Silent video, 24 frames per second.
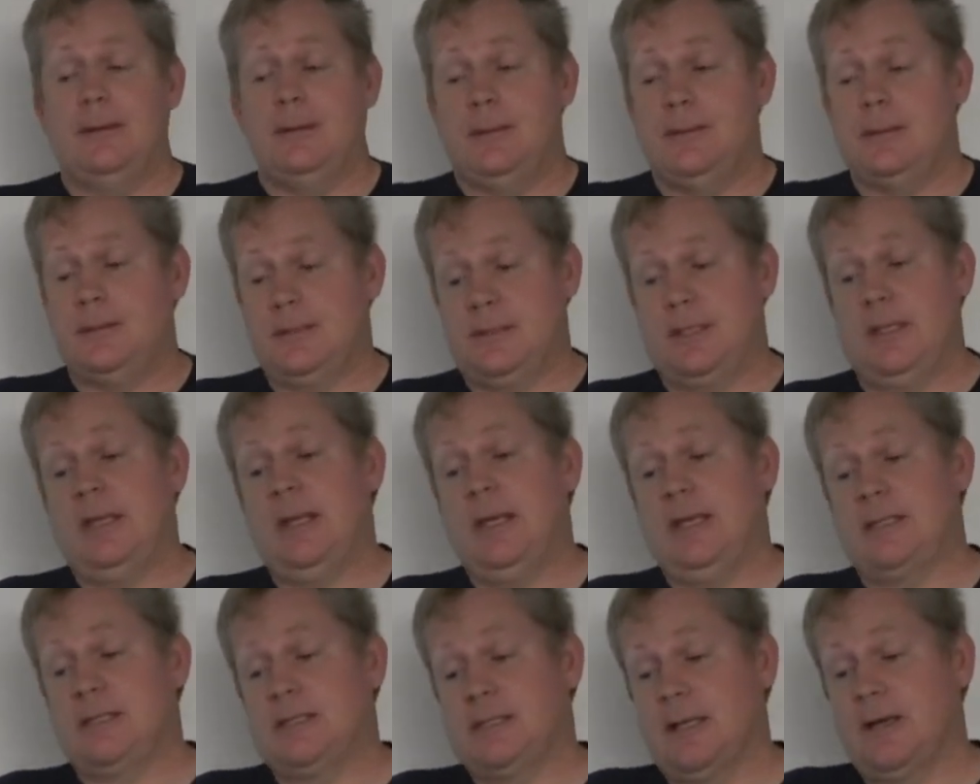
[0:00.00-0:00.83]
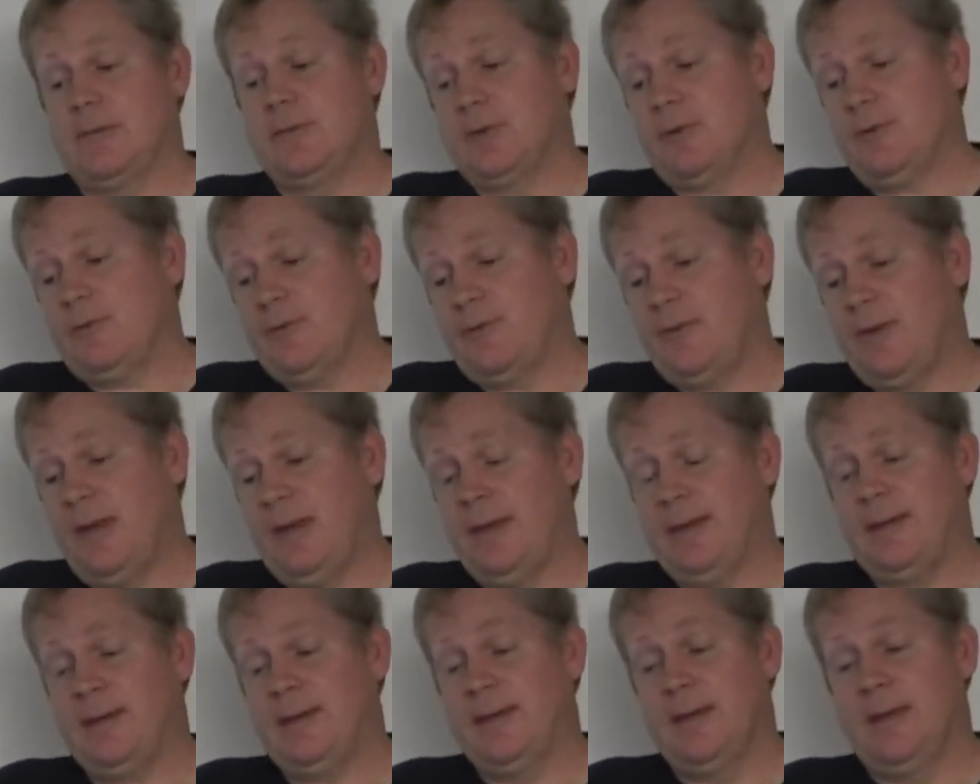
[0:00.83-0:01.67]
So he has several
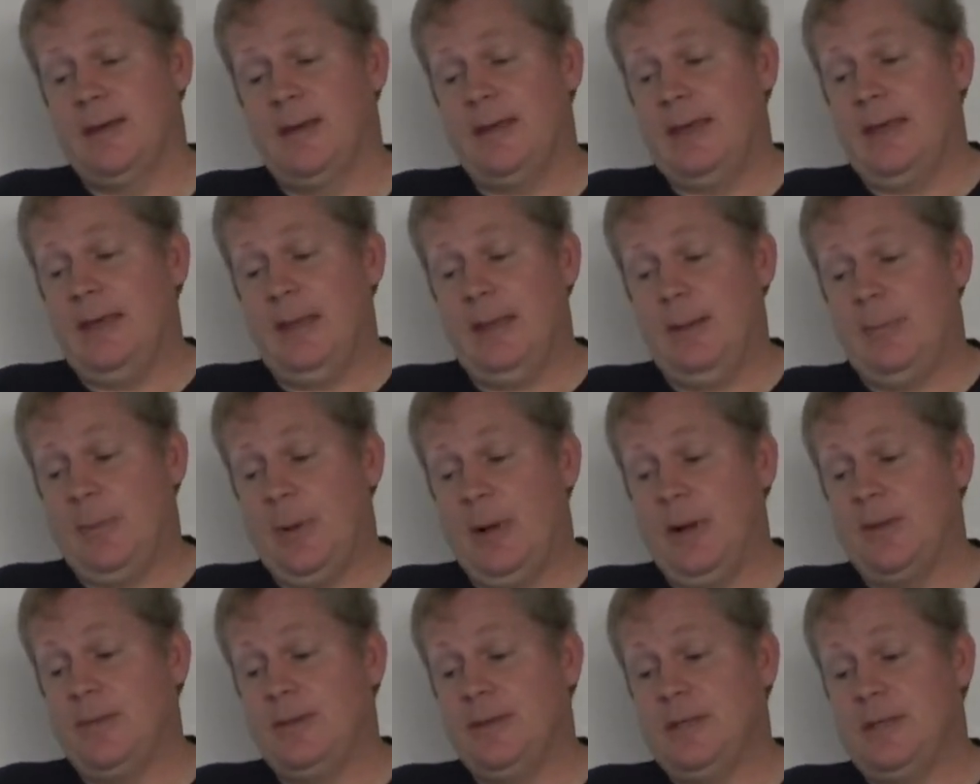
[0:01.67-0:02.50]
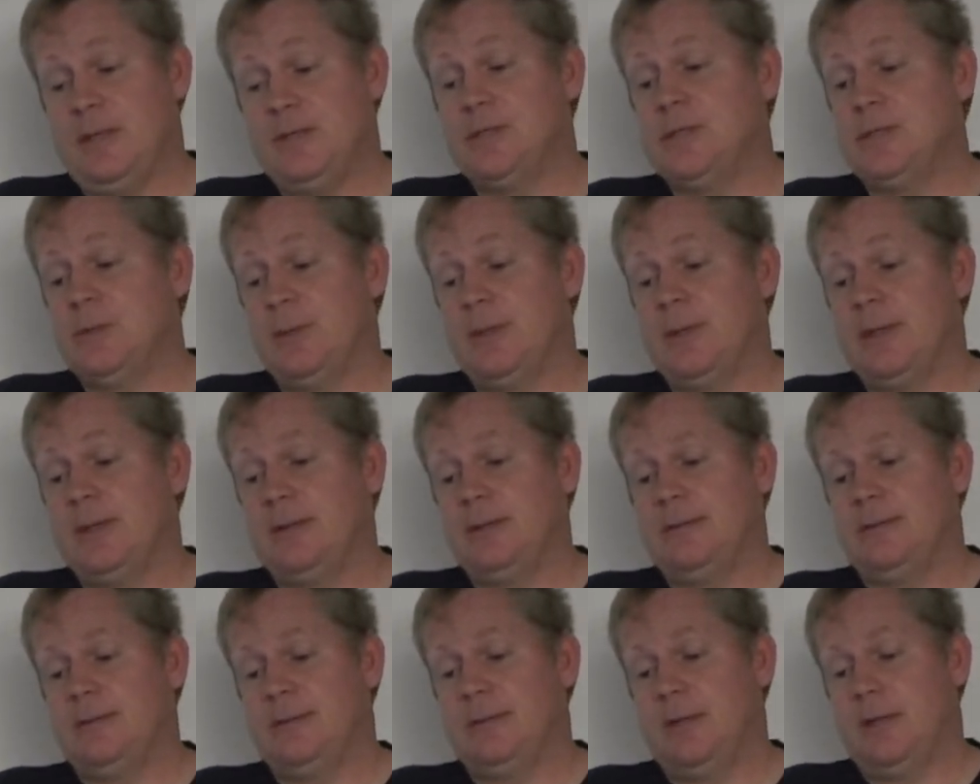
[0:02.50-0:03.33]
fake, and apparently he's doing
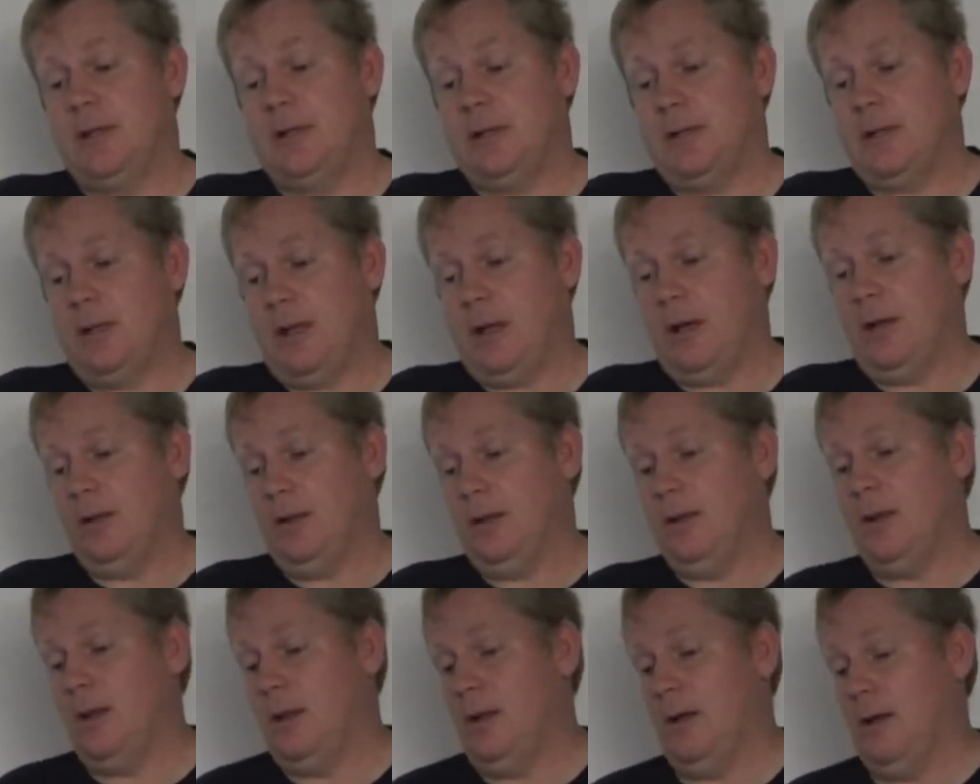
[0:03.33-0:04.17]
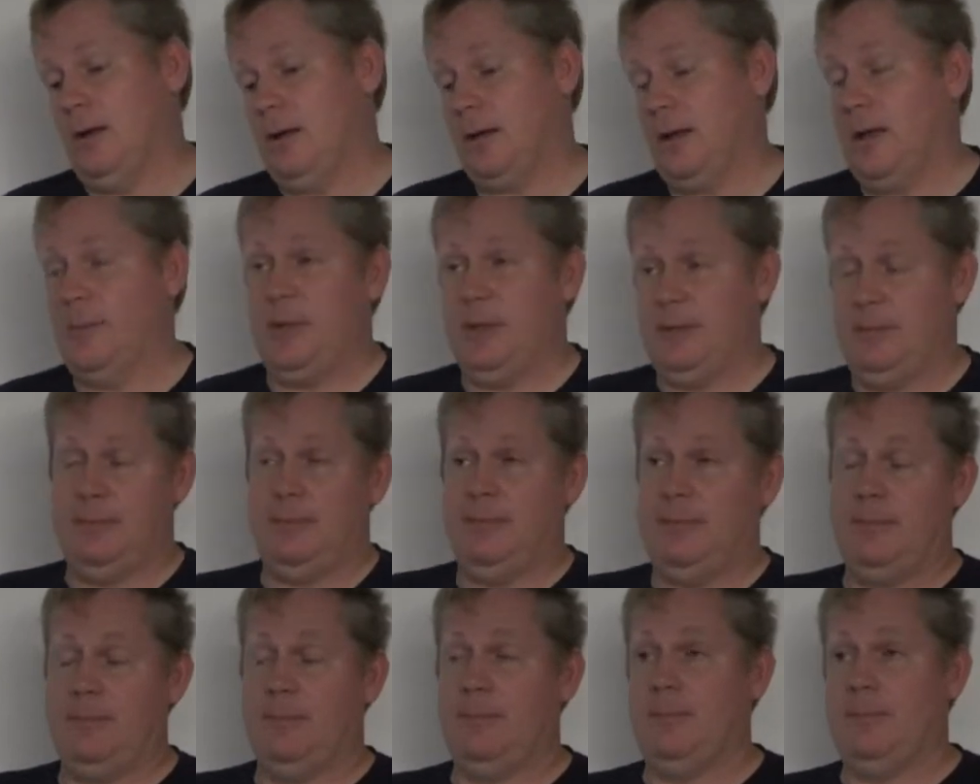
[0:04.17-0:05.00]
it all along. I mean,
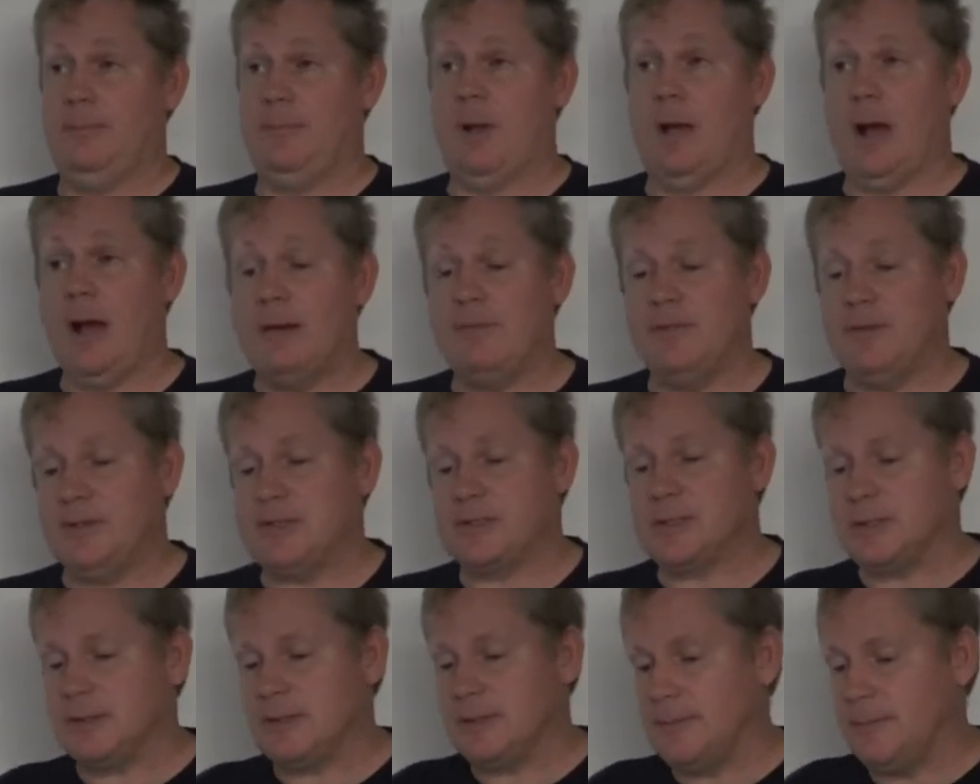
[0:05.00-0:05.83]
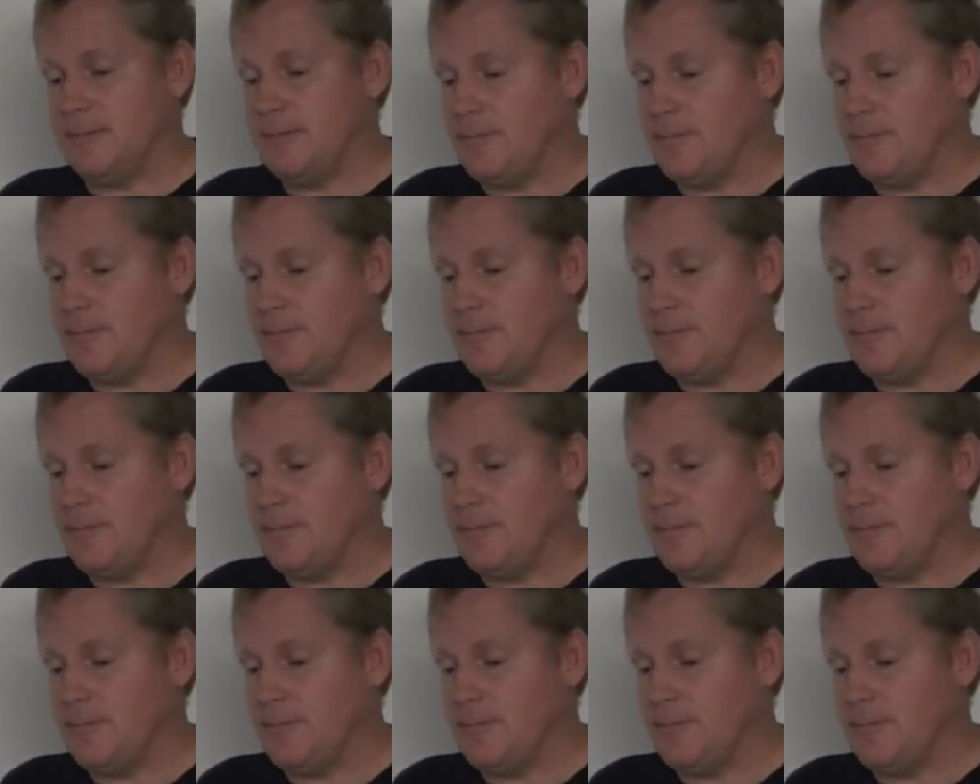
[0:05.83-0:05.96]
obviously.